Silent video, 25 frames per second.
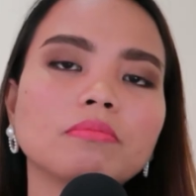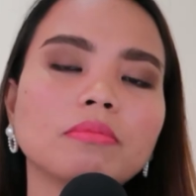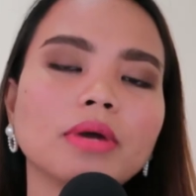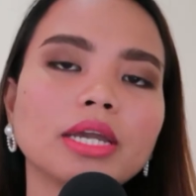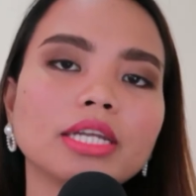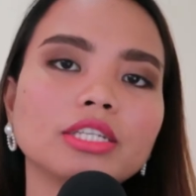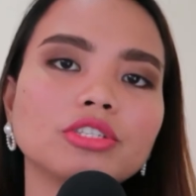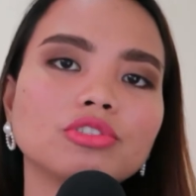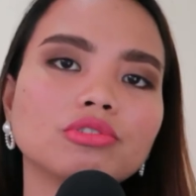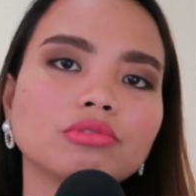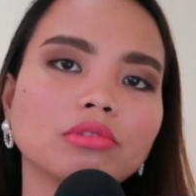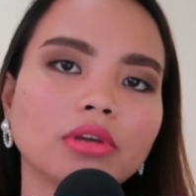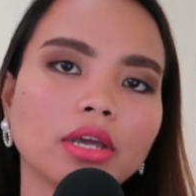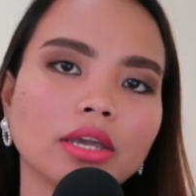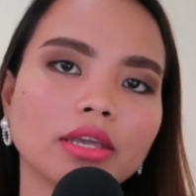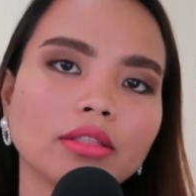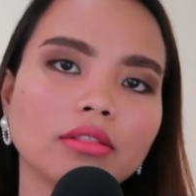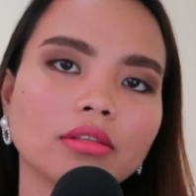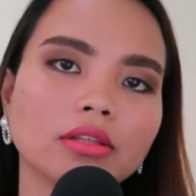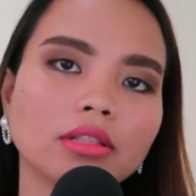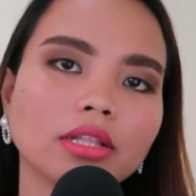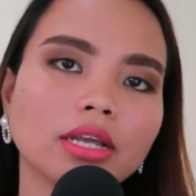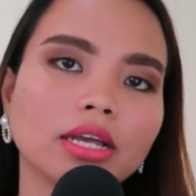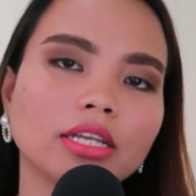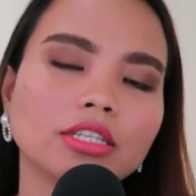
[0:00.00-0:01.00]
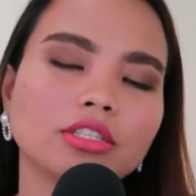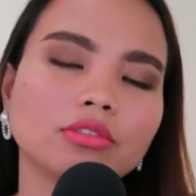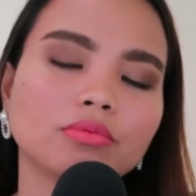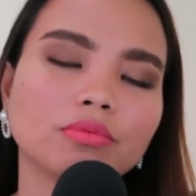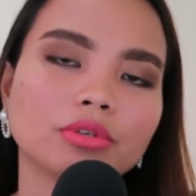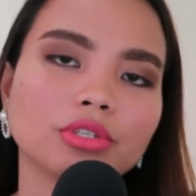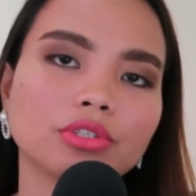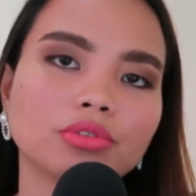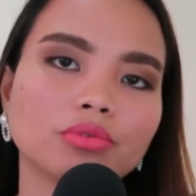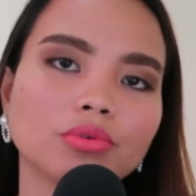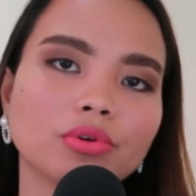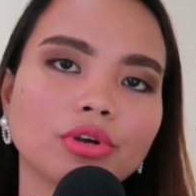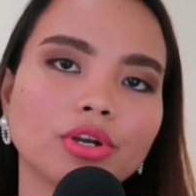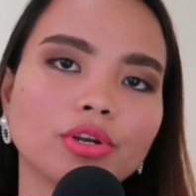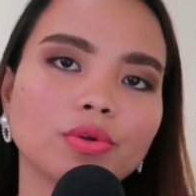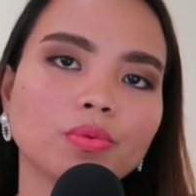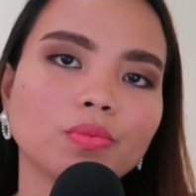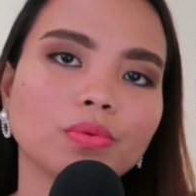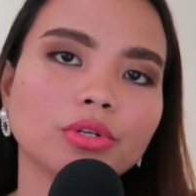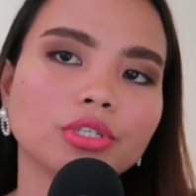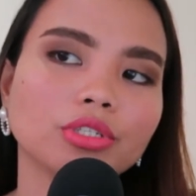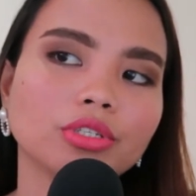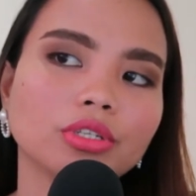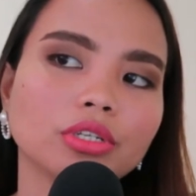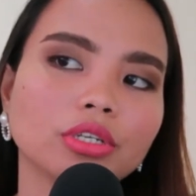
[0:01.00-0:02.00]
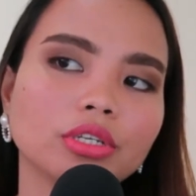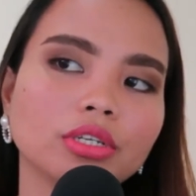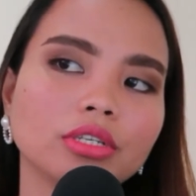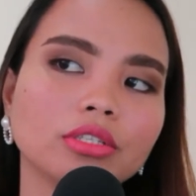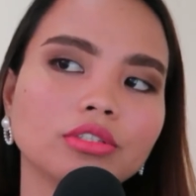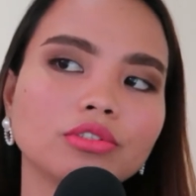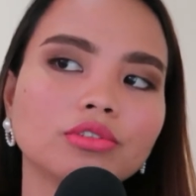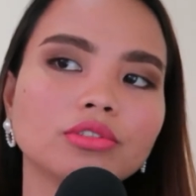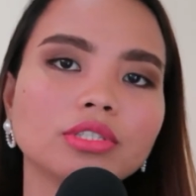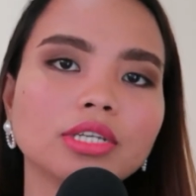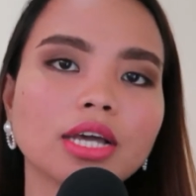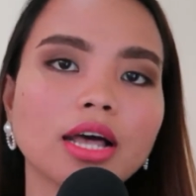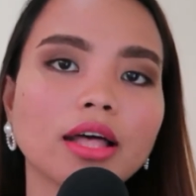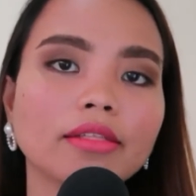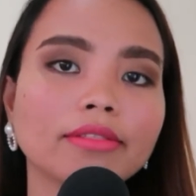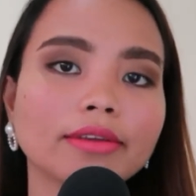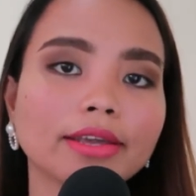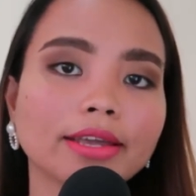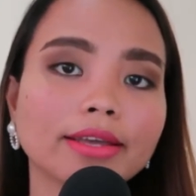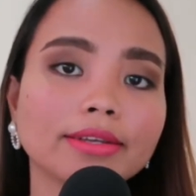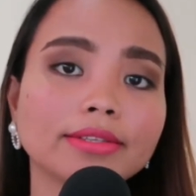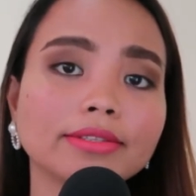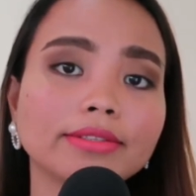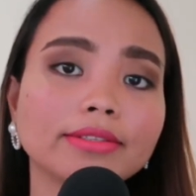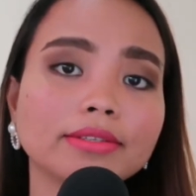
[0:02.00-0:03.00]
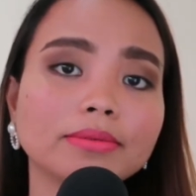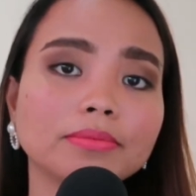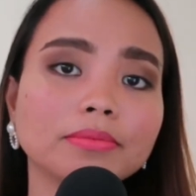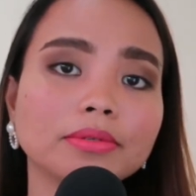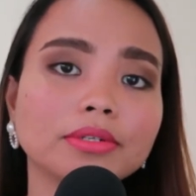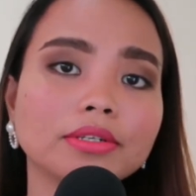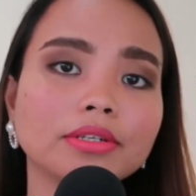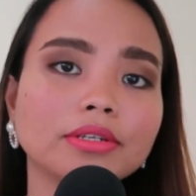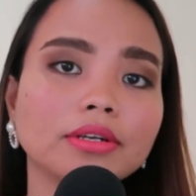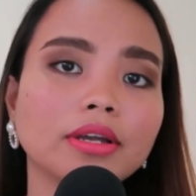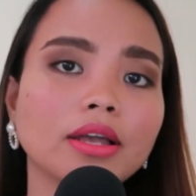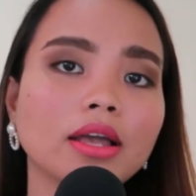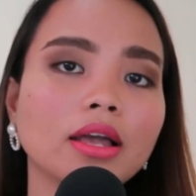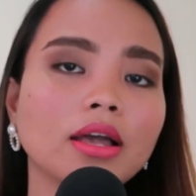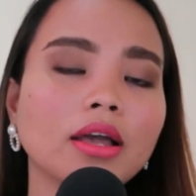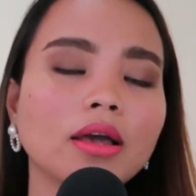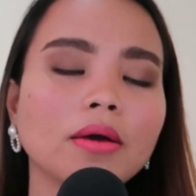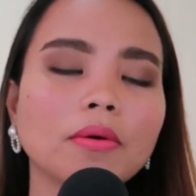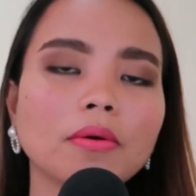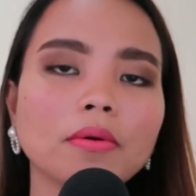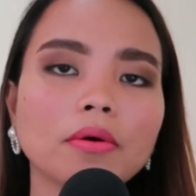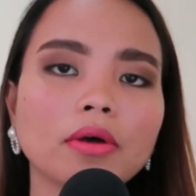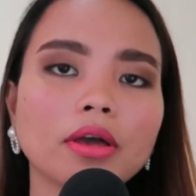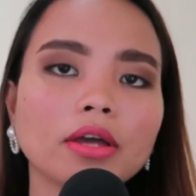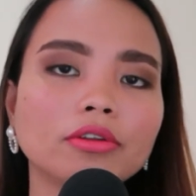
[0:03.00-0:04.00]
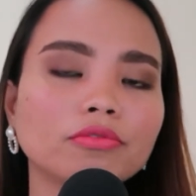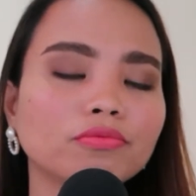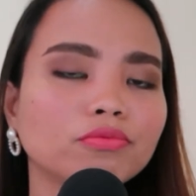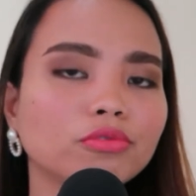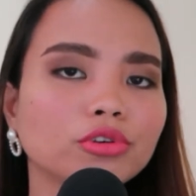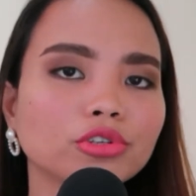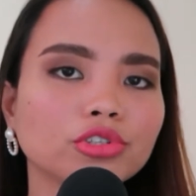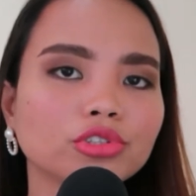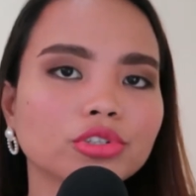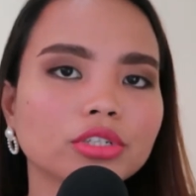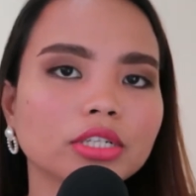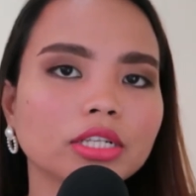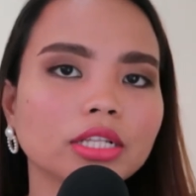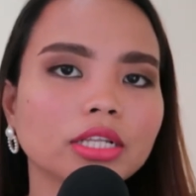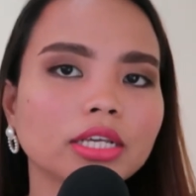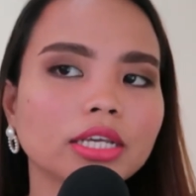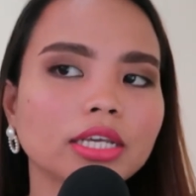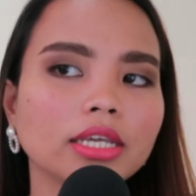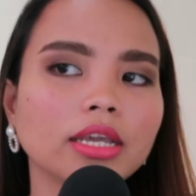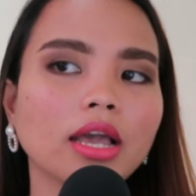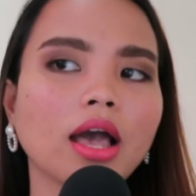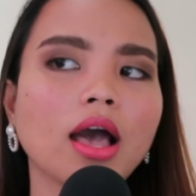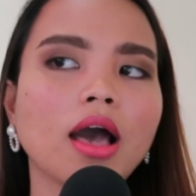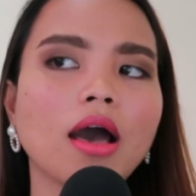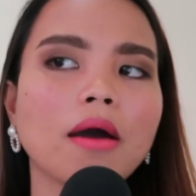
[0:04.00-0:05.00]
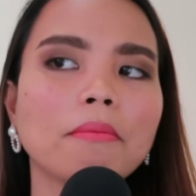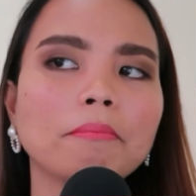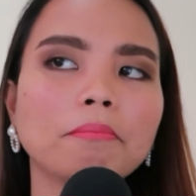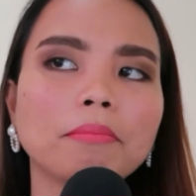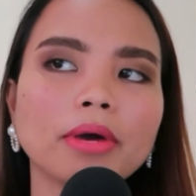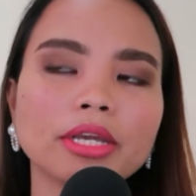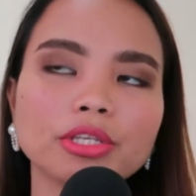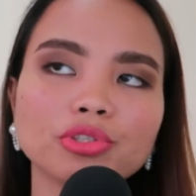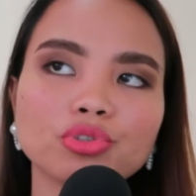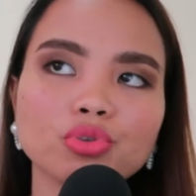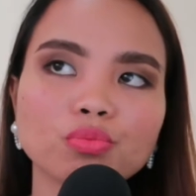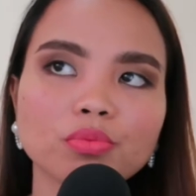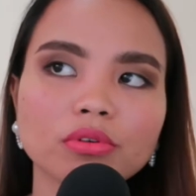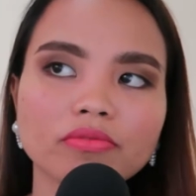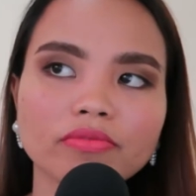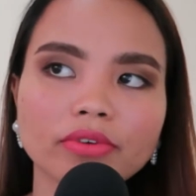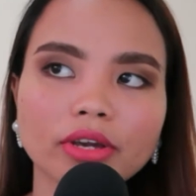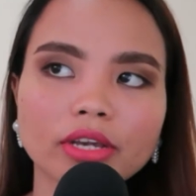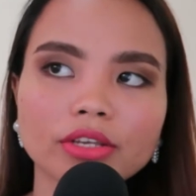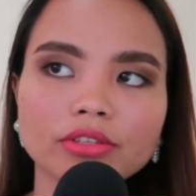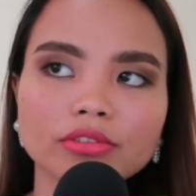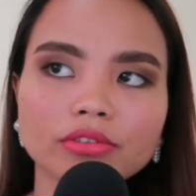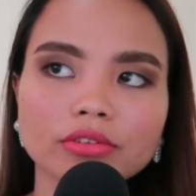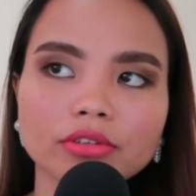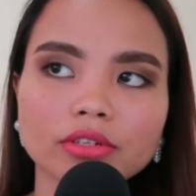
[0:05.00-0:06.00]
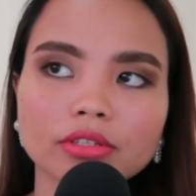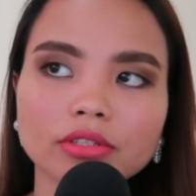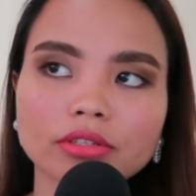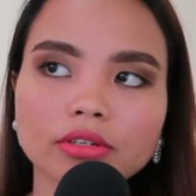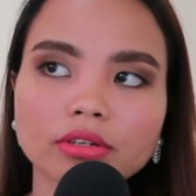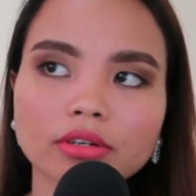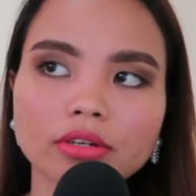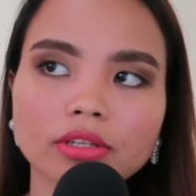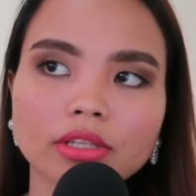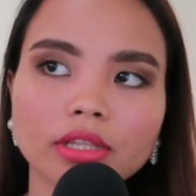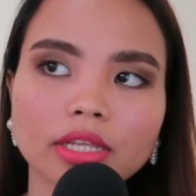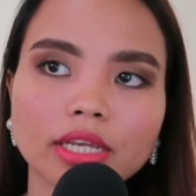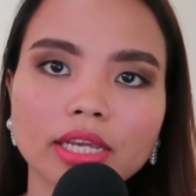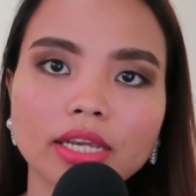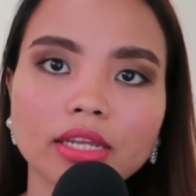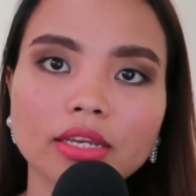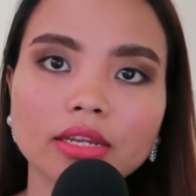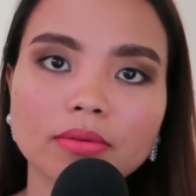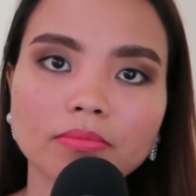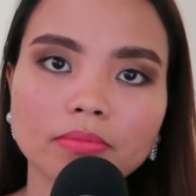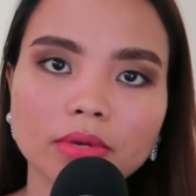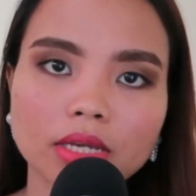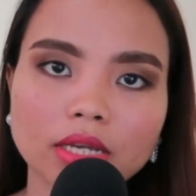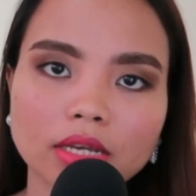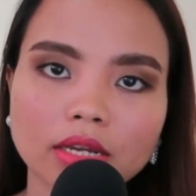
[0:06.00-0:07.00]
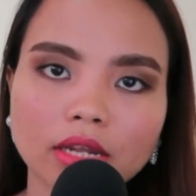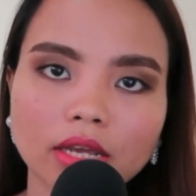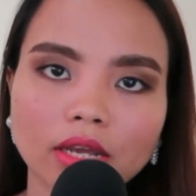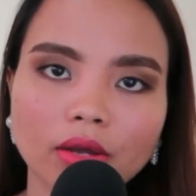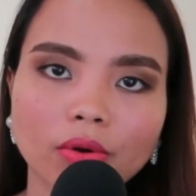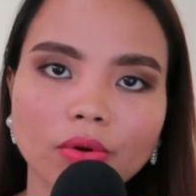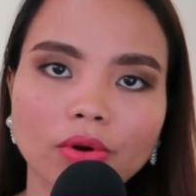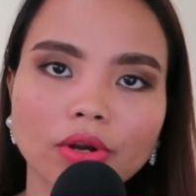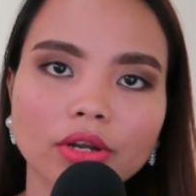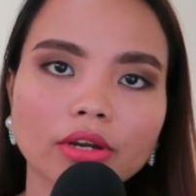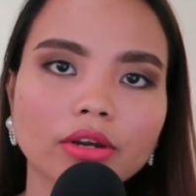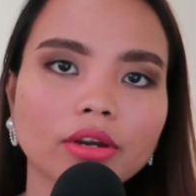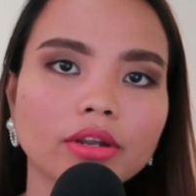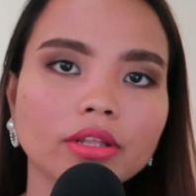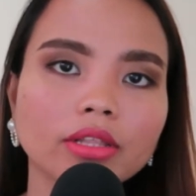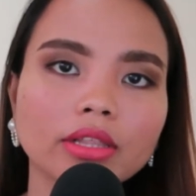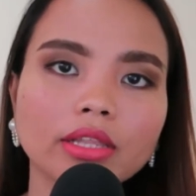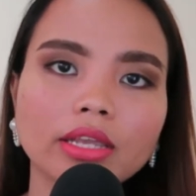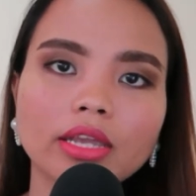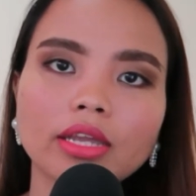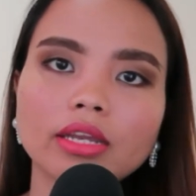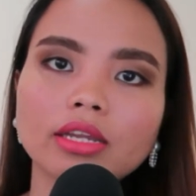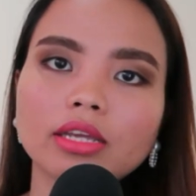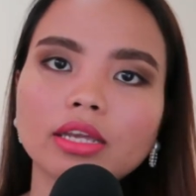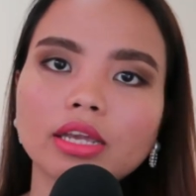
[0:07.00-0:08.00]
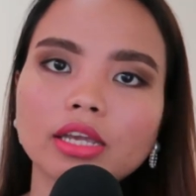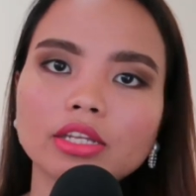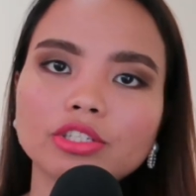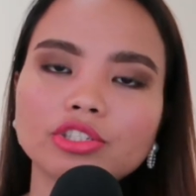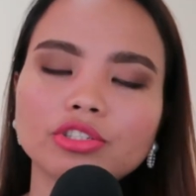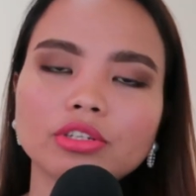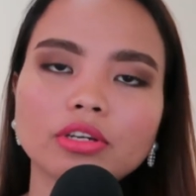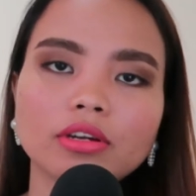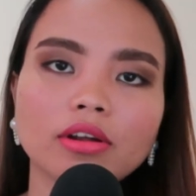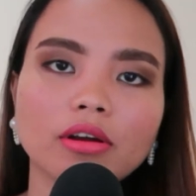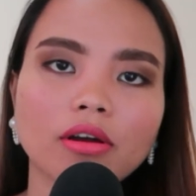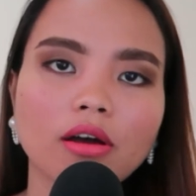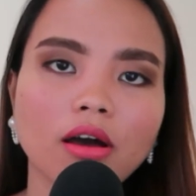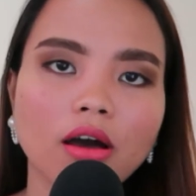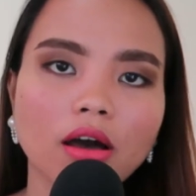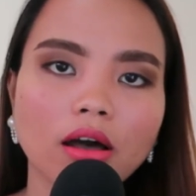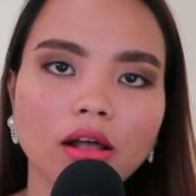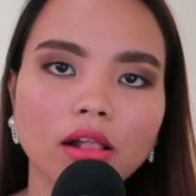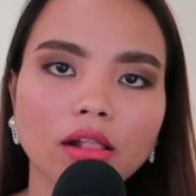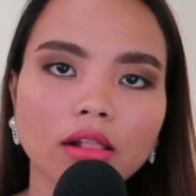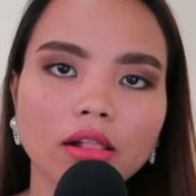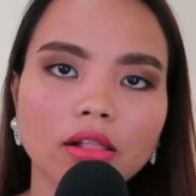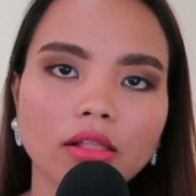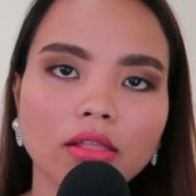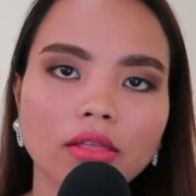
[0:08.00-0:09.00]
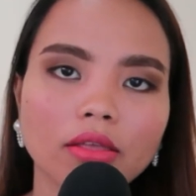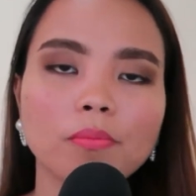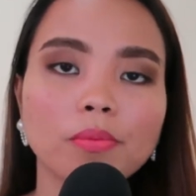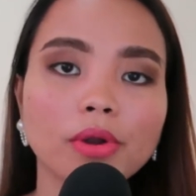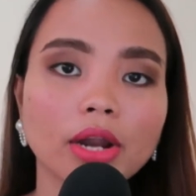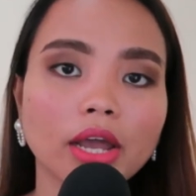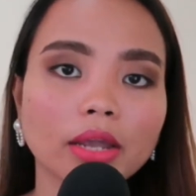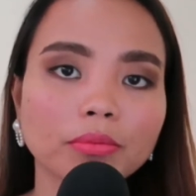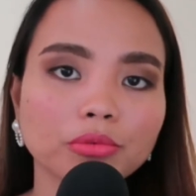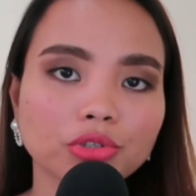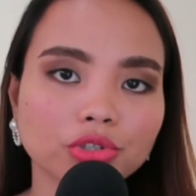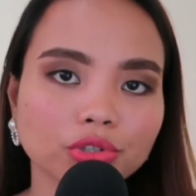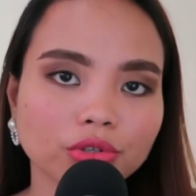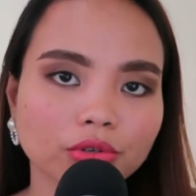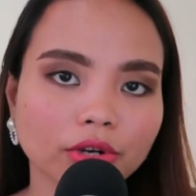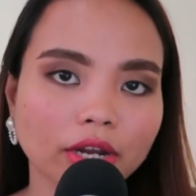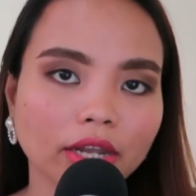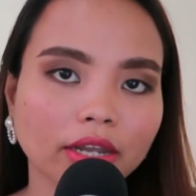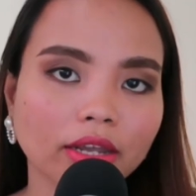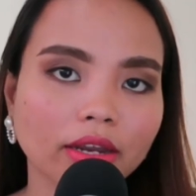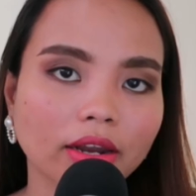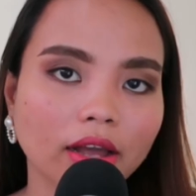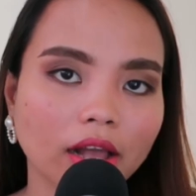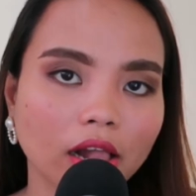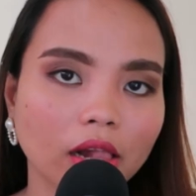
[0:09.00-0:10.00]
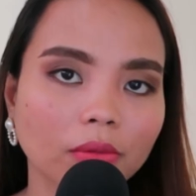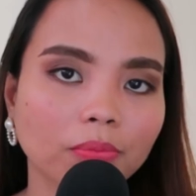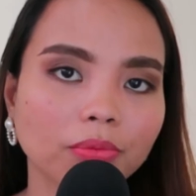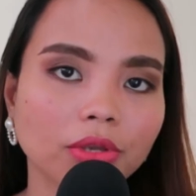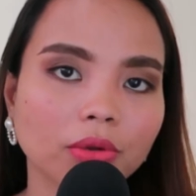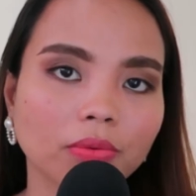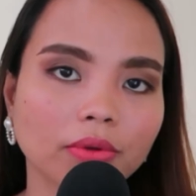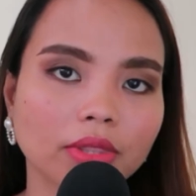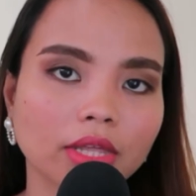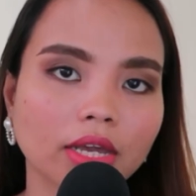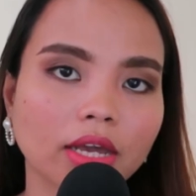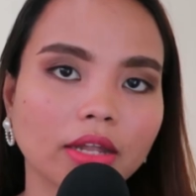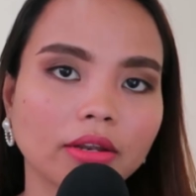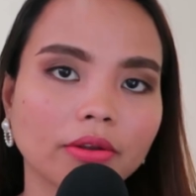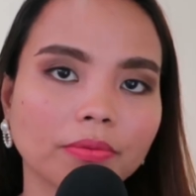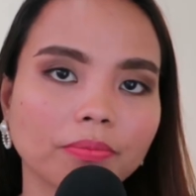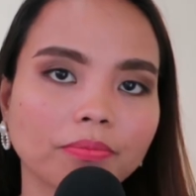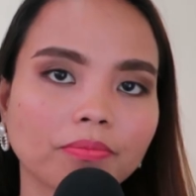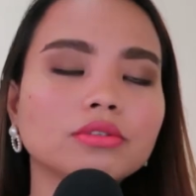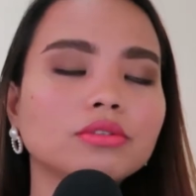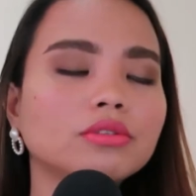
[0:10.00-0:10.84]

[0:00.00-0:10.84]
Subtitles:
might try the last resort, which is to tell the customer, unfortunately, my supervisor is currently in a meeting or currently engaged in a call, but I'm sure I can help you with that.